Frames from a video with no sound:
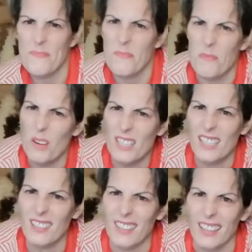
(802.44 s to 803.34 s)
What do you
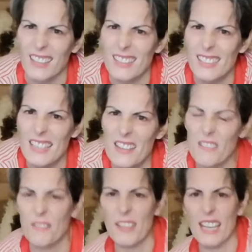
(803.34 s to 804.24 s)
think? Does it look
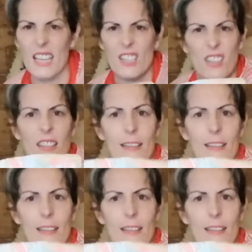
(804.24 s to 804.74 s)
finished?